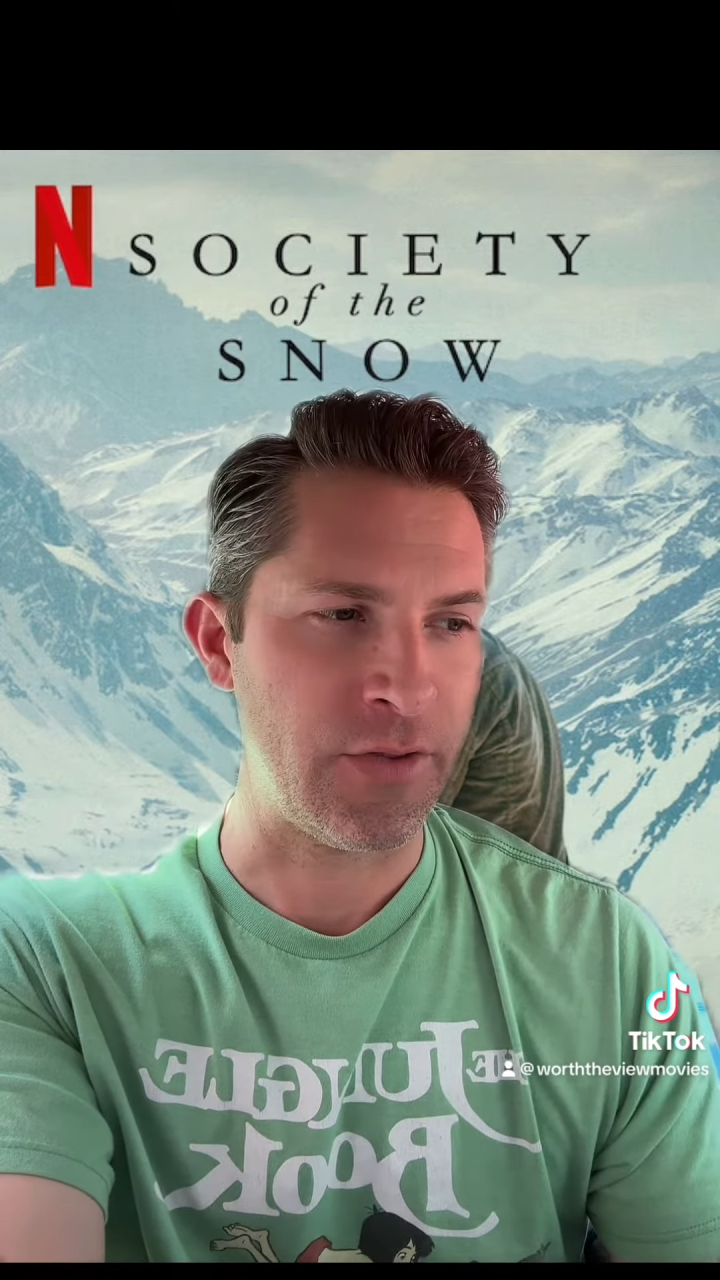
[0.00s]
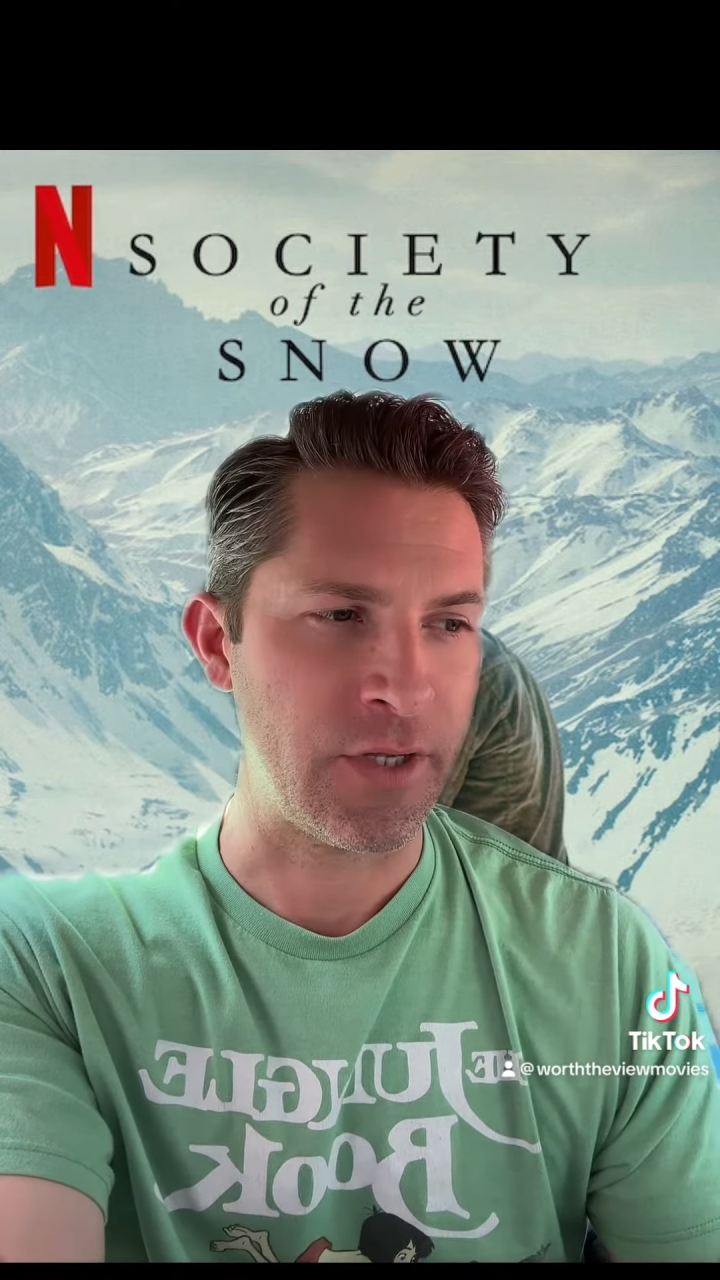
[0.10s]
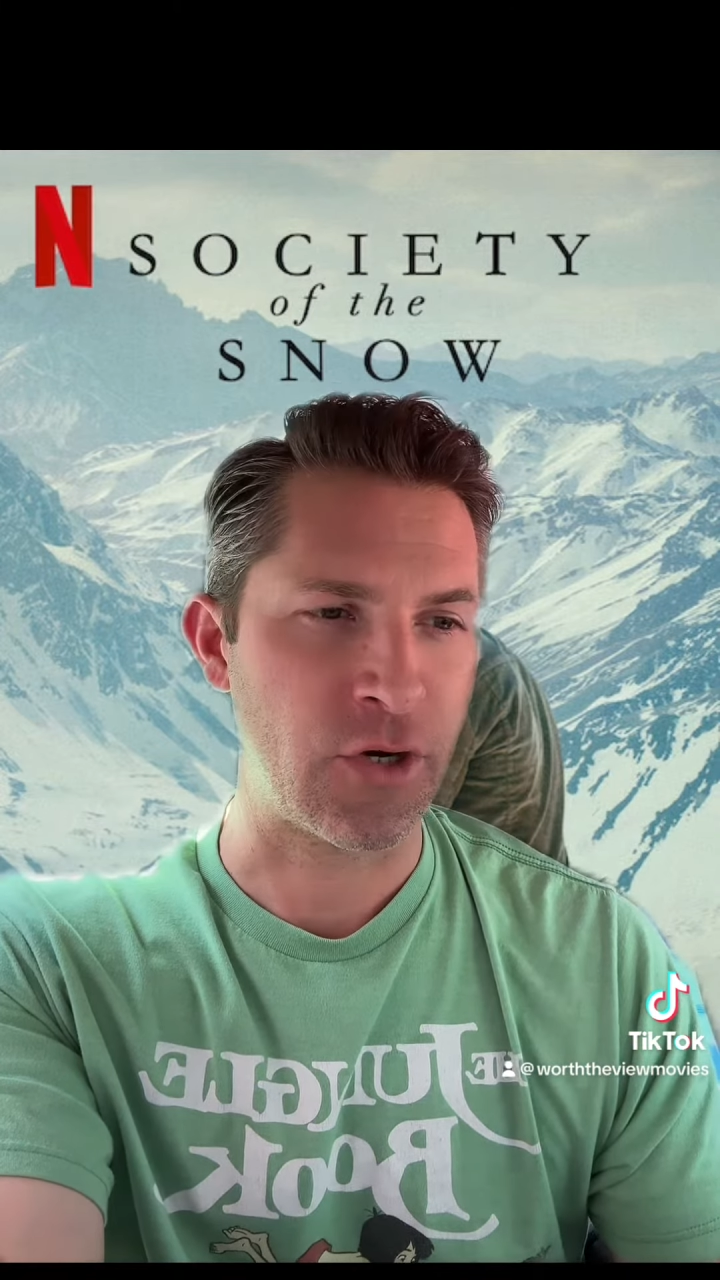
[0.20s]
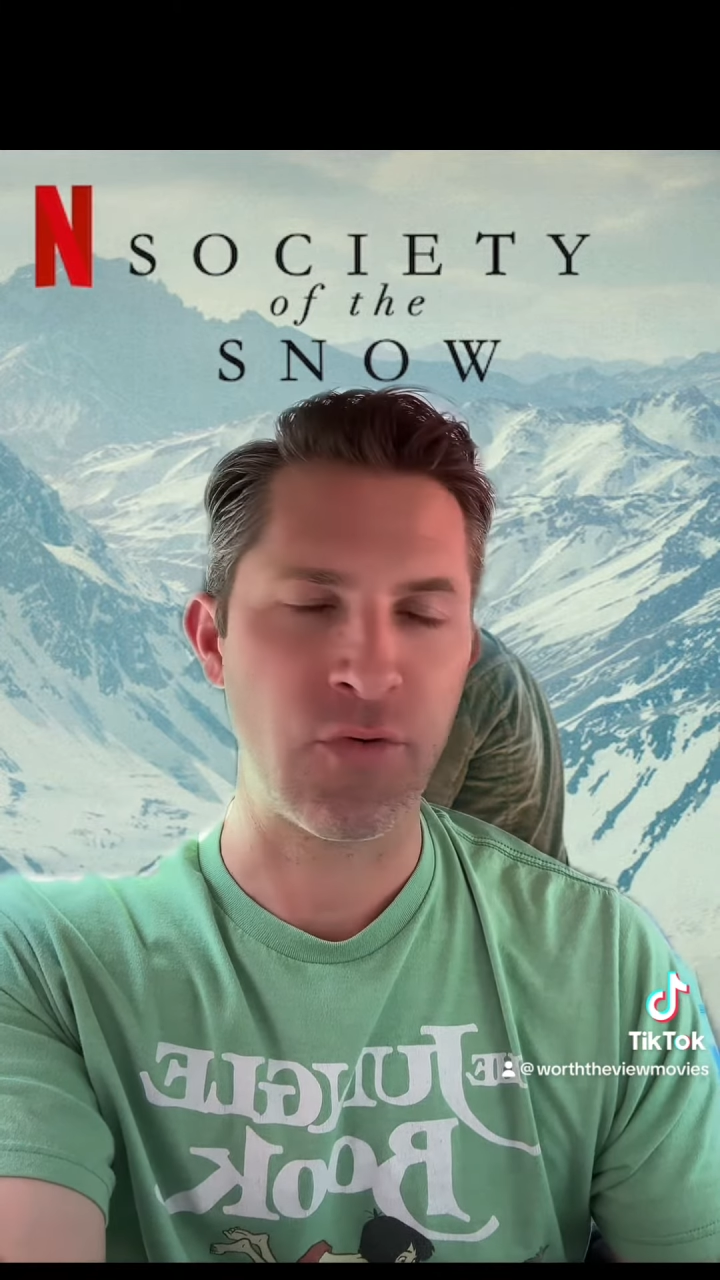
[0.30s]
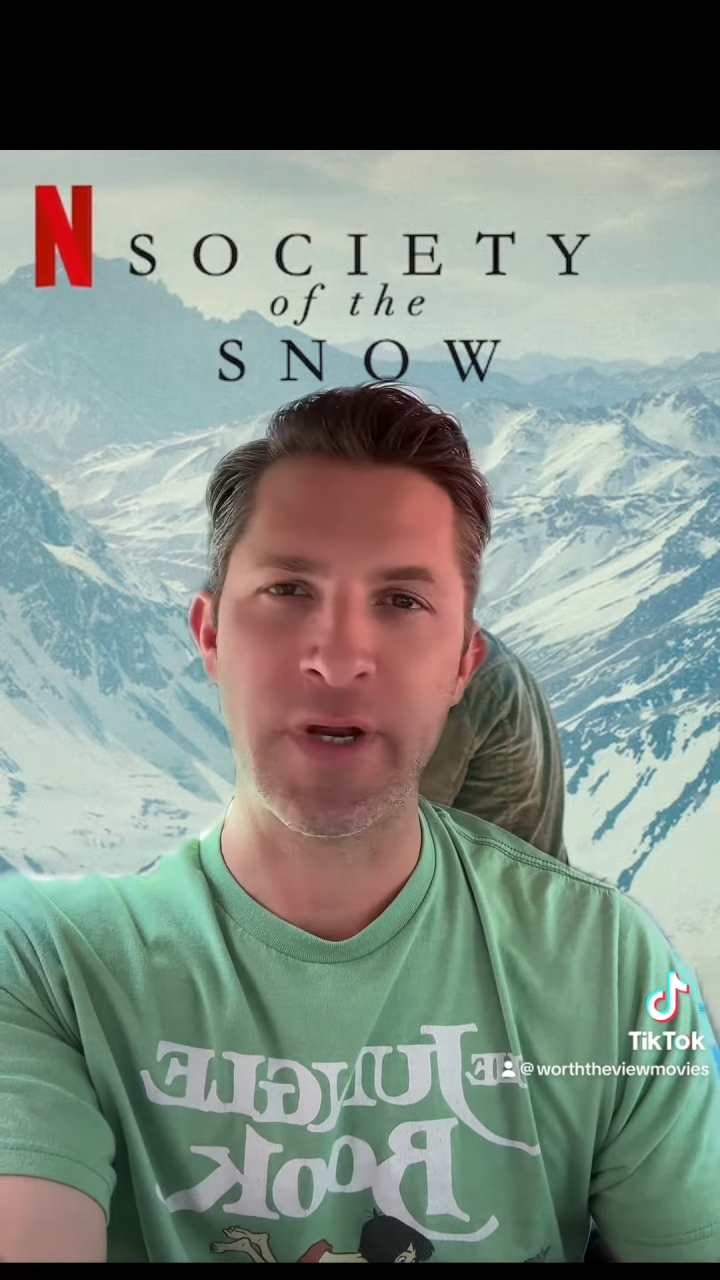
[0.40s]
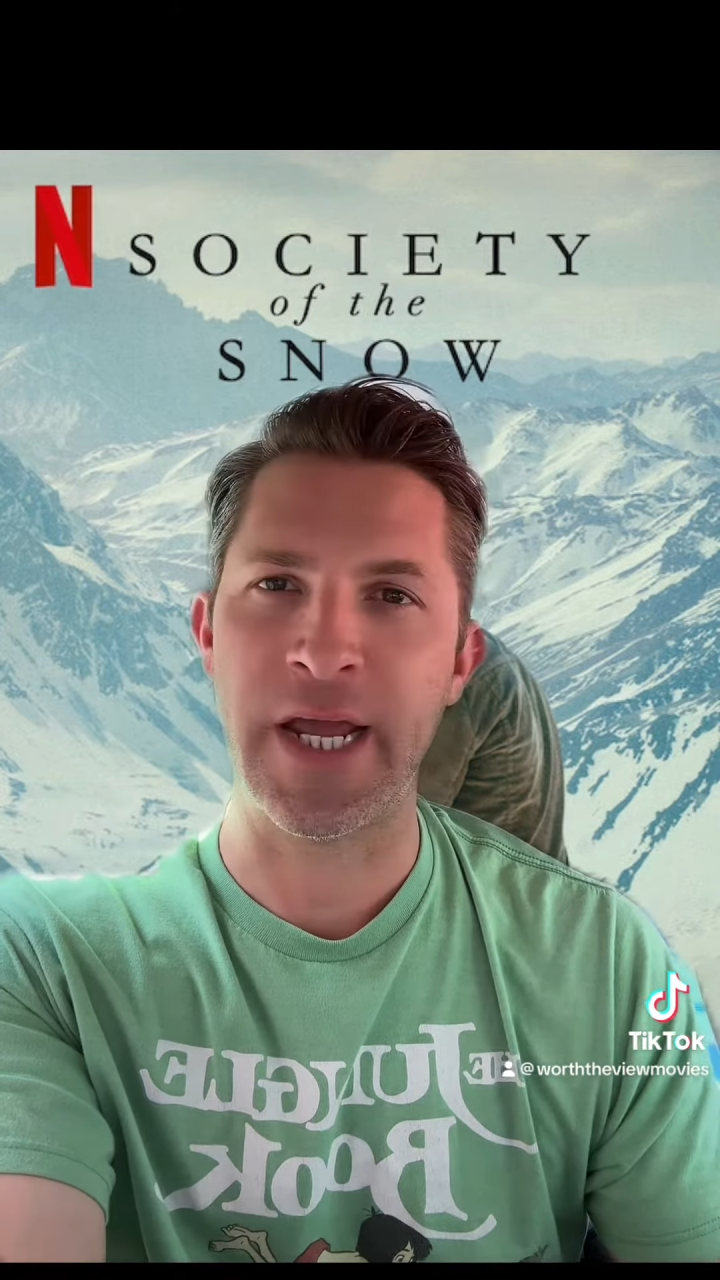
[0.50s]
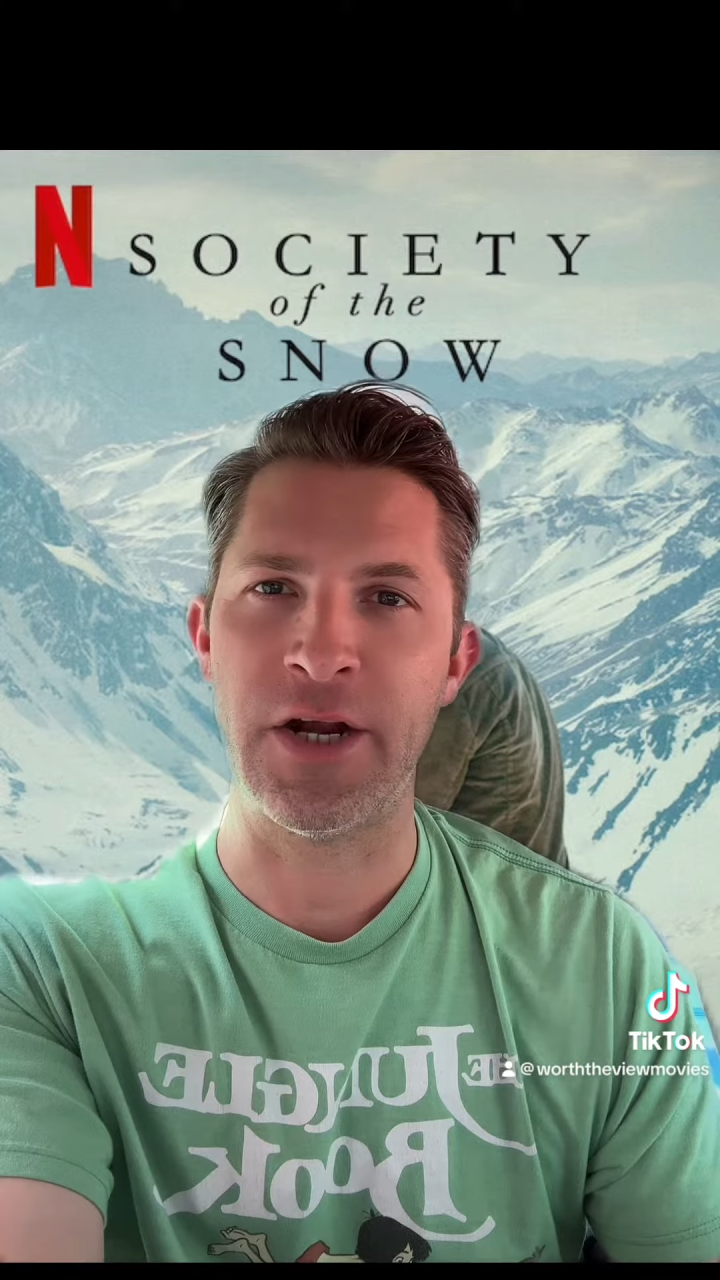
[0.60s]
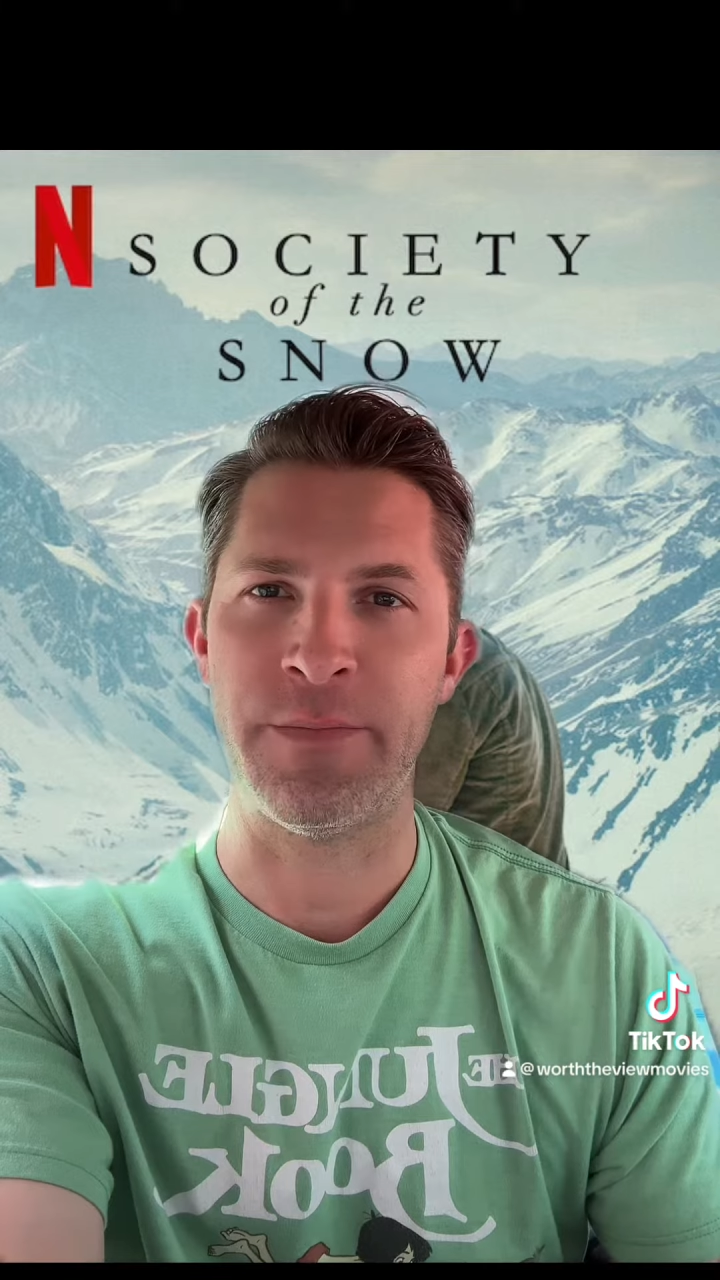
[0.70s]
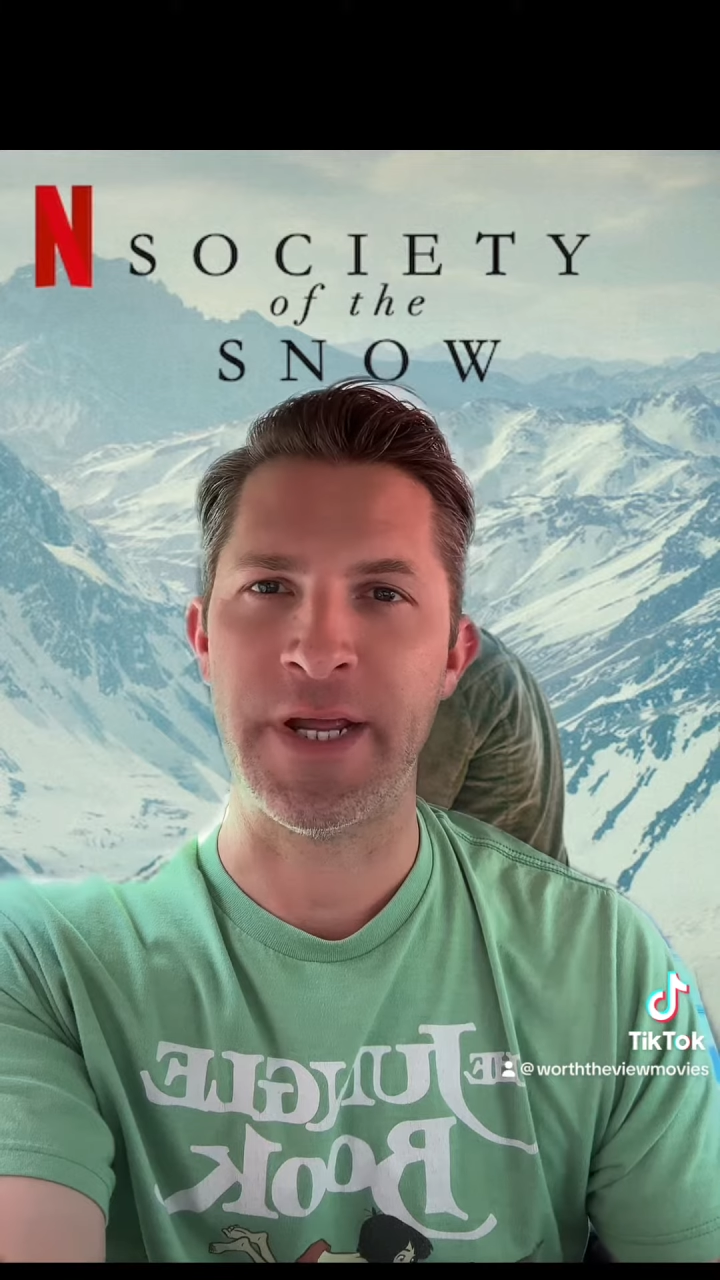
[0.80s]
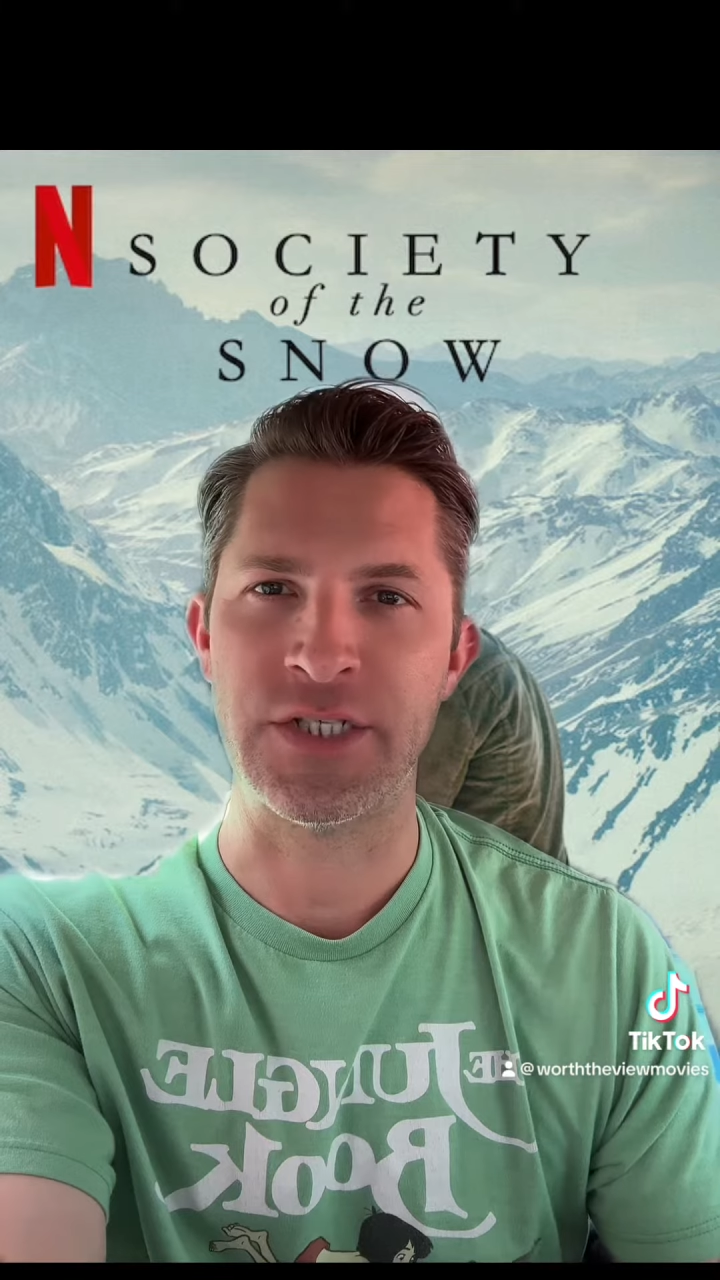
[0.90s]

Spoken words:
creator makes